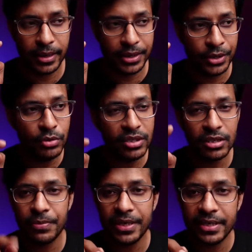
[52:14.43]
use
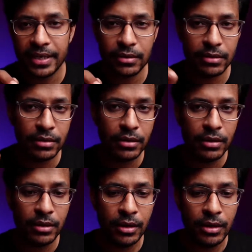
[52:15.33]
the presets,
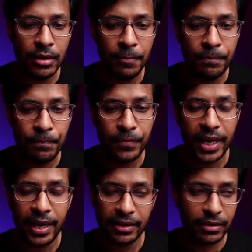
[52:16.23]

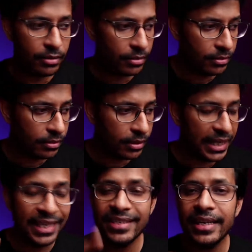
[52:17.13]
and
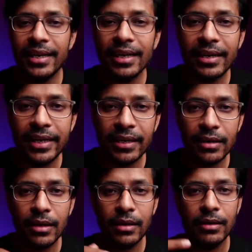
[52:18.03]
in a single click
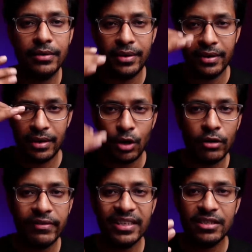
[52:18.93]
there are a
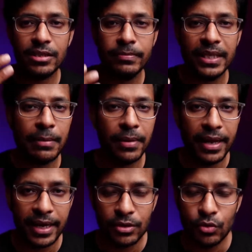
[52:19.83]
lot of adjustment
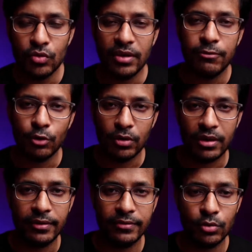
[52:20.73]
applied to the
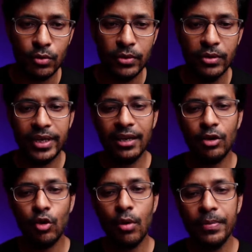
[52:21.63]
photograph. So you can
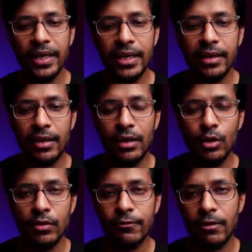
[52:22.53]
copy a
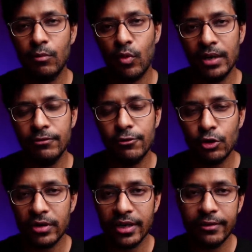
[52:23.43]
look from one
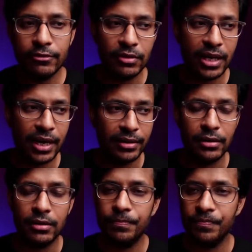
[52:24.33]
photograph to the
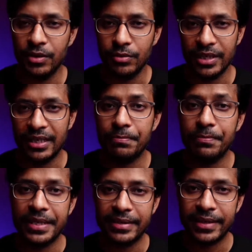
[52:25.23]
other using the
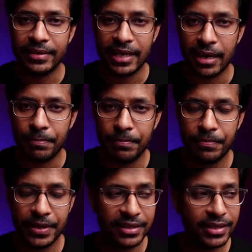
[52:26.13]
presets app,
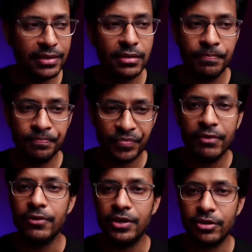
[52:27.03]
presets
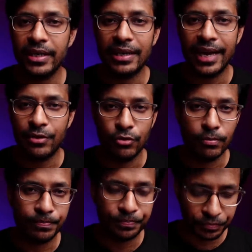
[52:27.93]
feature in
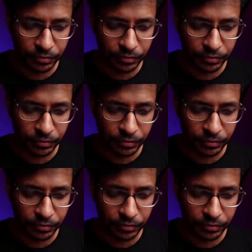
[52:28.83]
Lightroom.